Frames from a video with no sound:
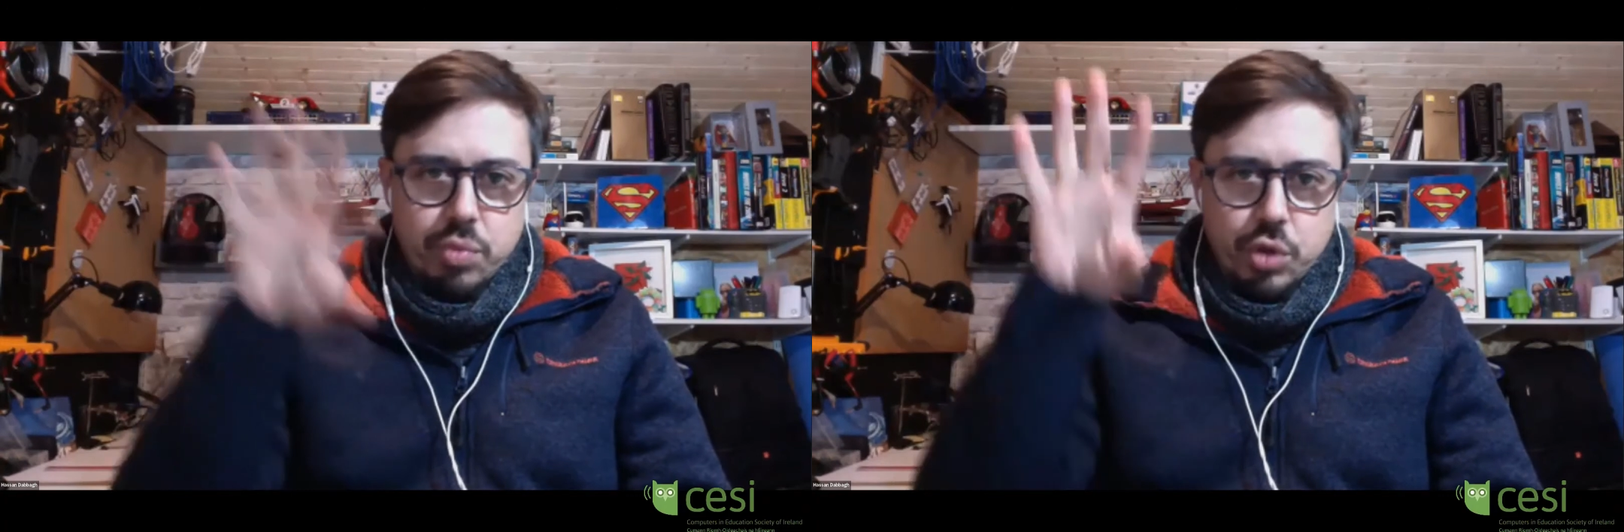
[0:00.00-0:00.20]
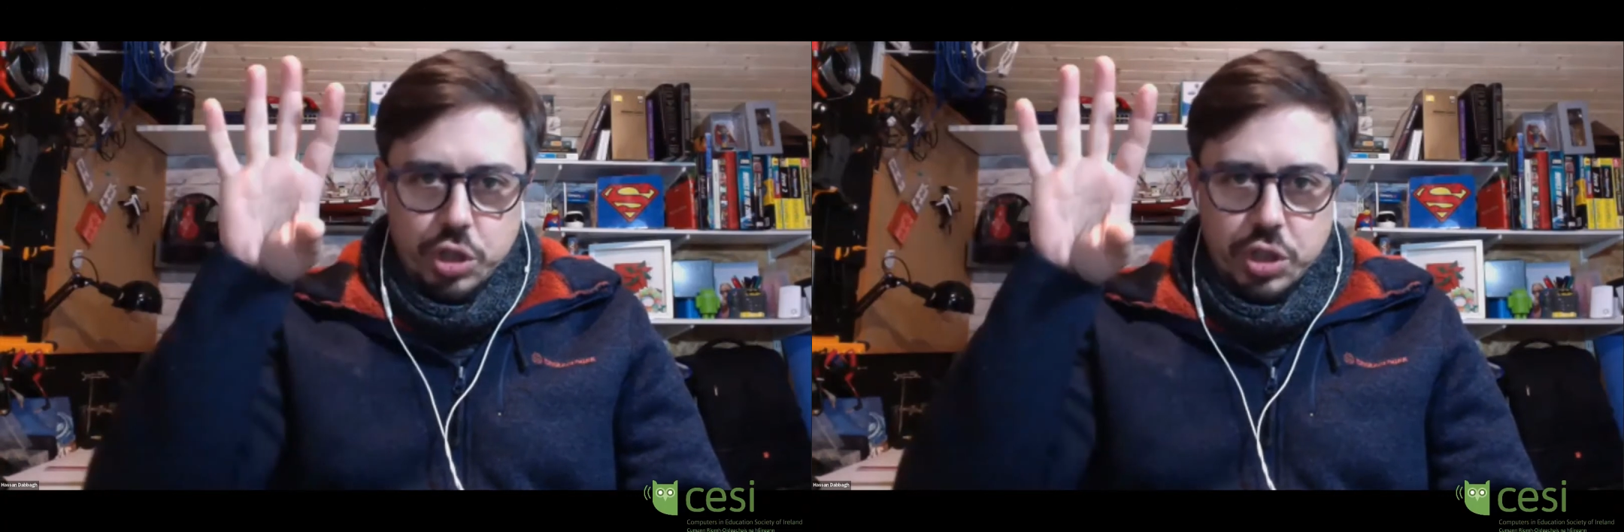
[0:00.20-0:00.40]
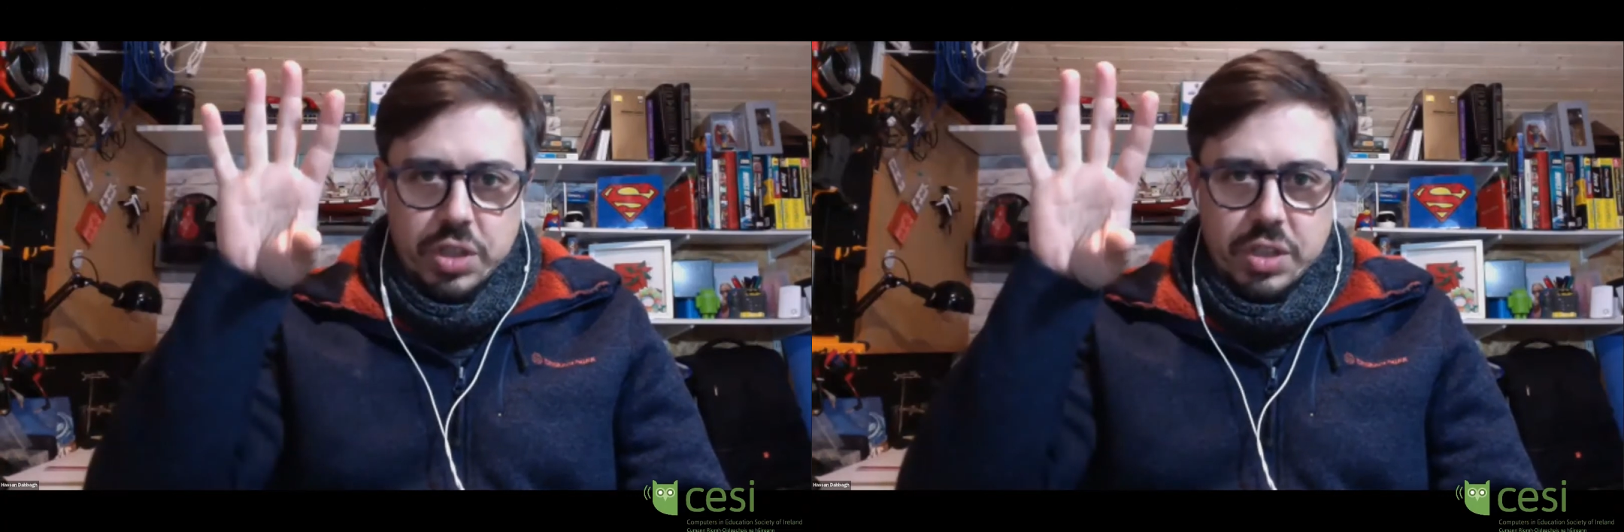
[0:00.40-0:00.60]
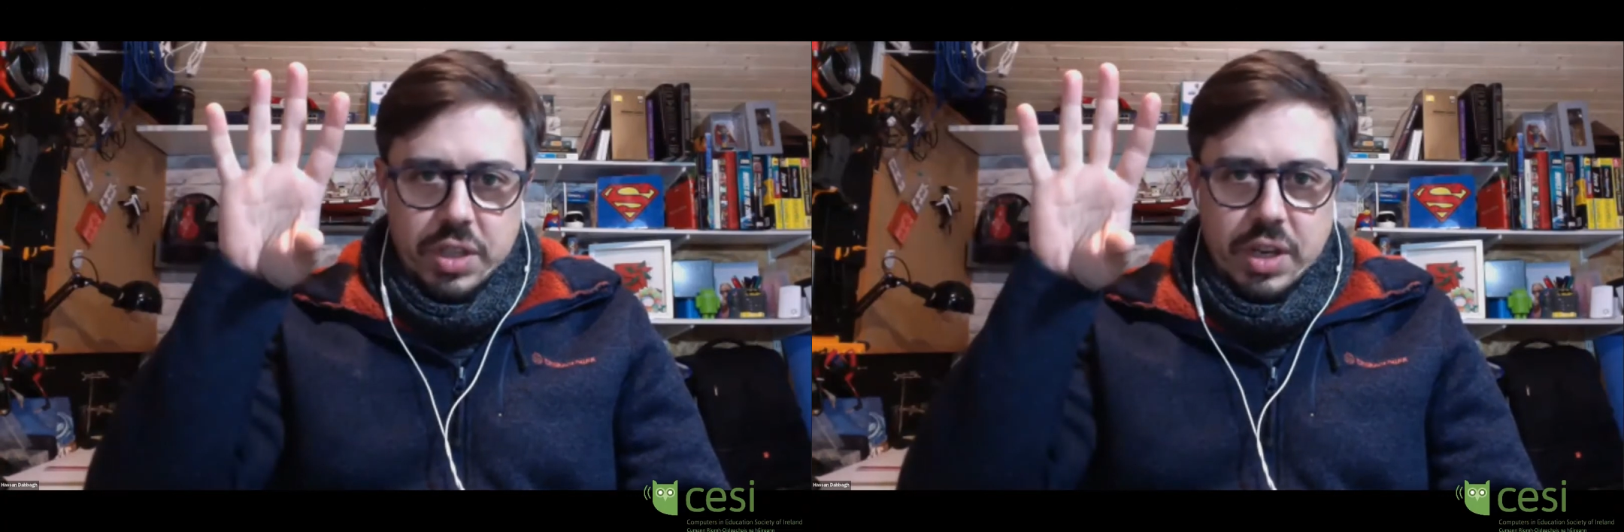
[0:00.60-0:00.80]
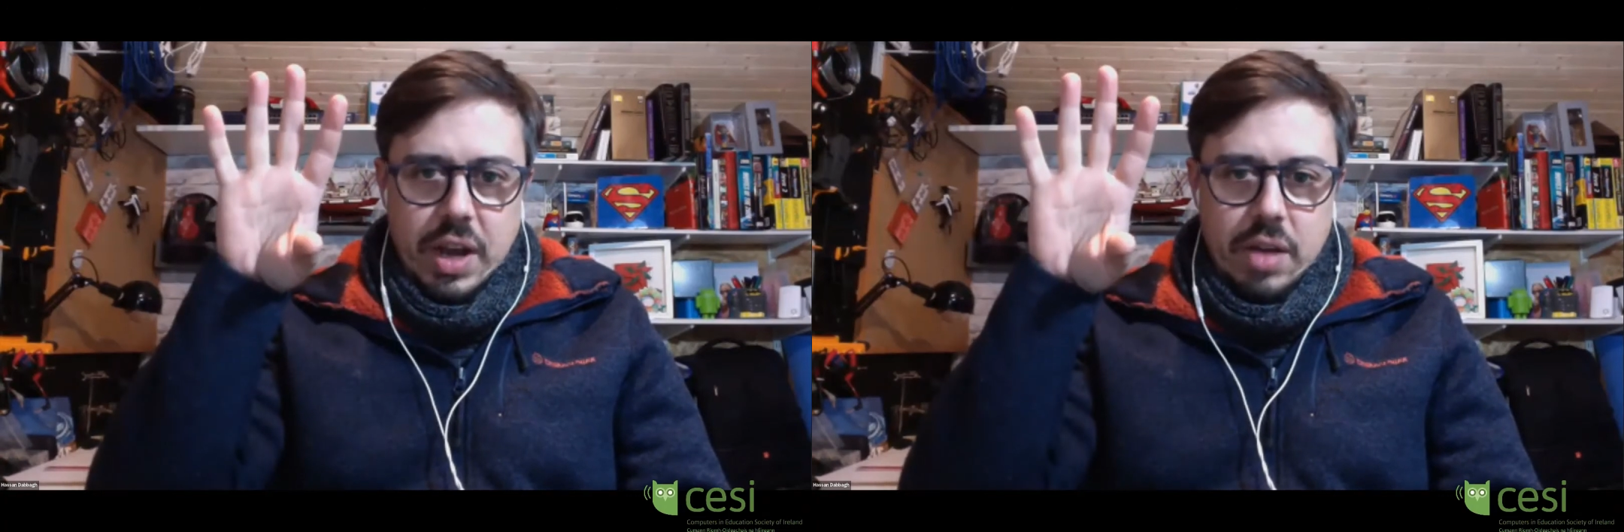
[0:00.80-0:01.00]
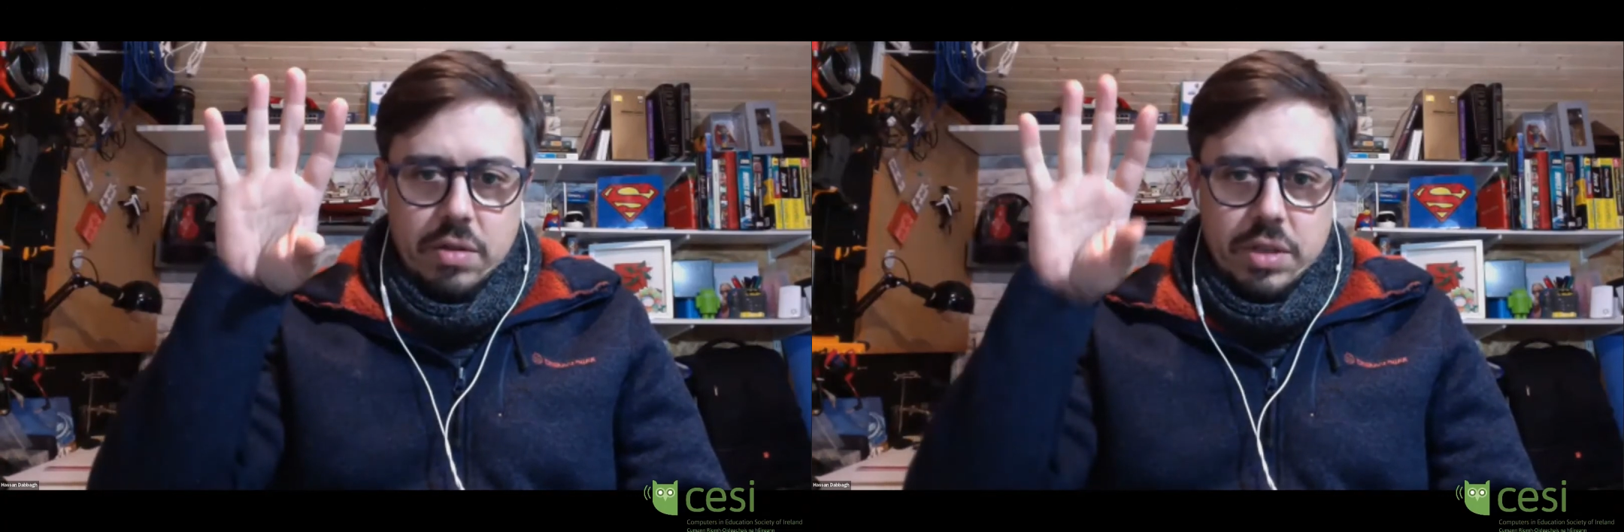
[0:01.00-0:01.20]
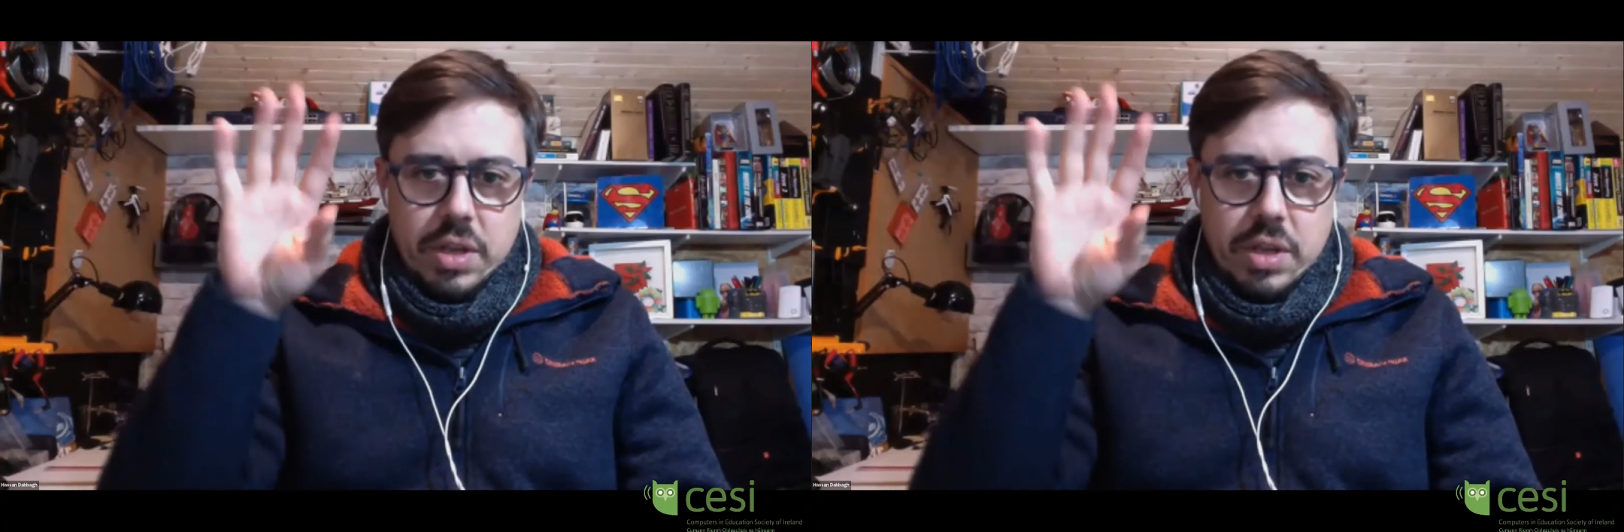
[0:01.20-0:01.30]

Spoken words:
pushed to the cloud.